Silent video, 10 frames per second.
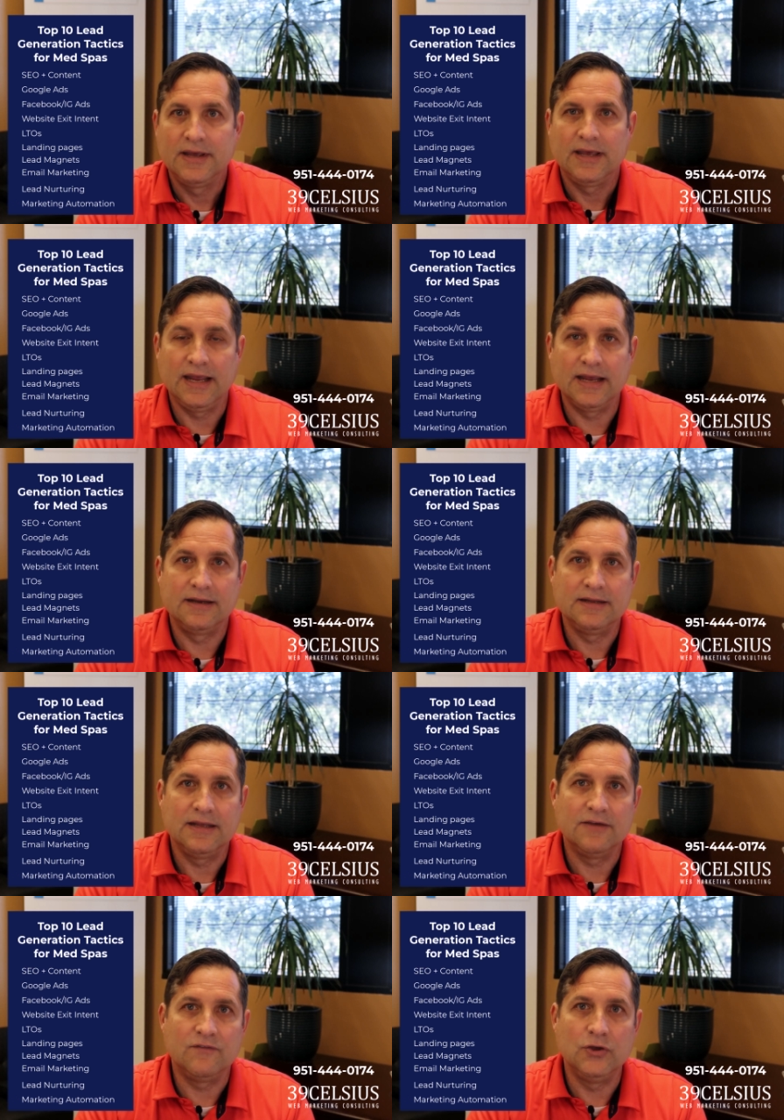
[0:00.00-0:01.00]
And
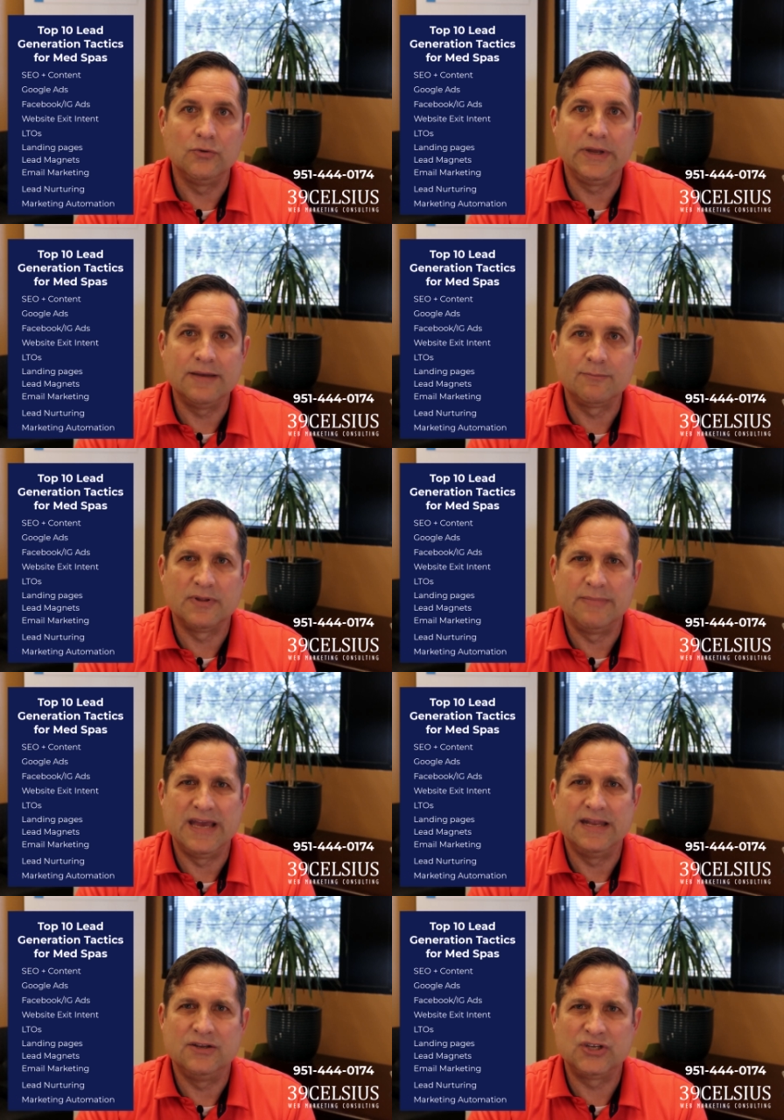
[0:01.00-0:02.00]
if you
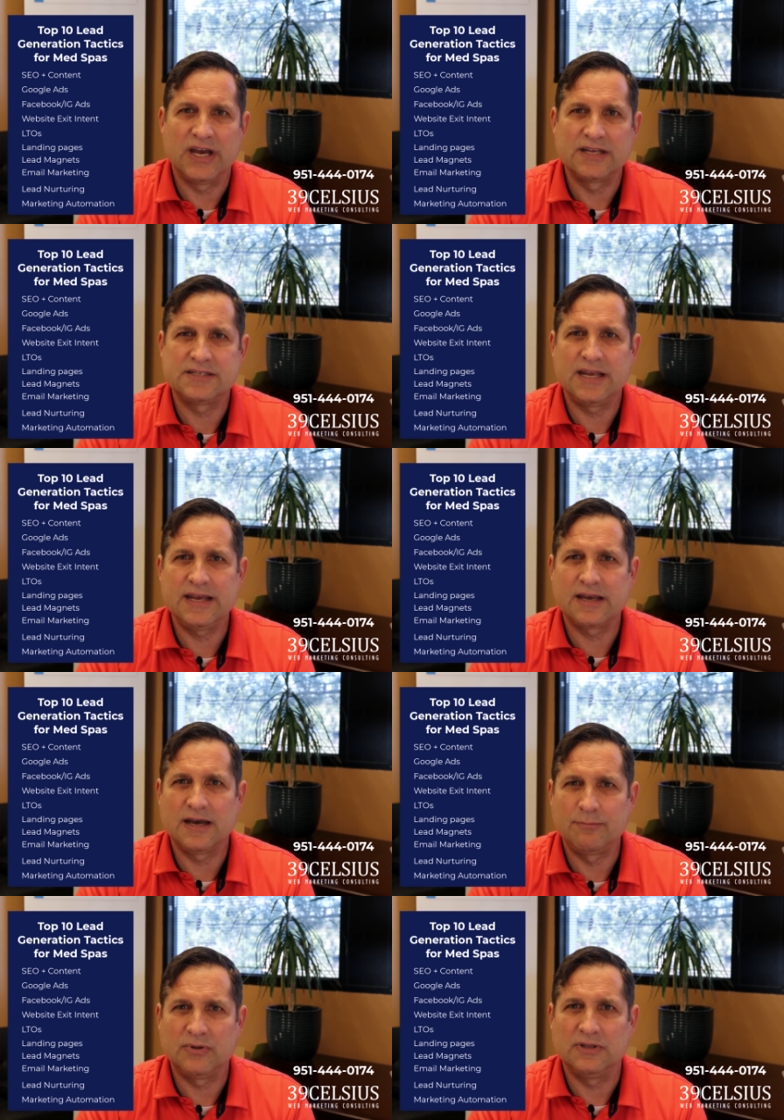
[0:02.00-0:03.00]
implement just a
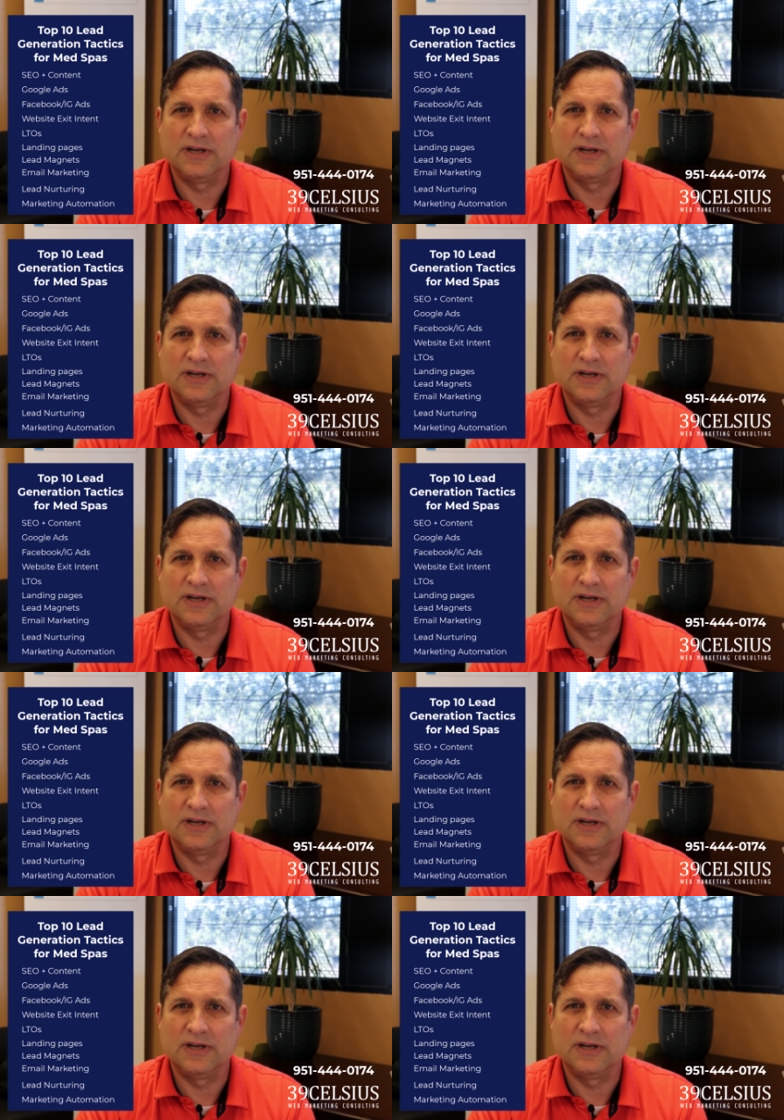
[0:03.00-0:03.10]
couple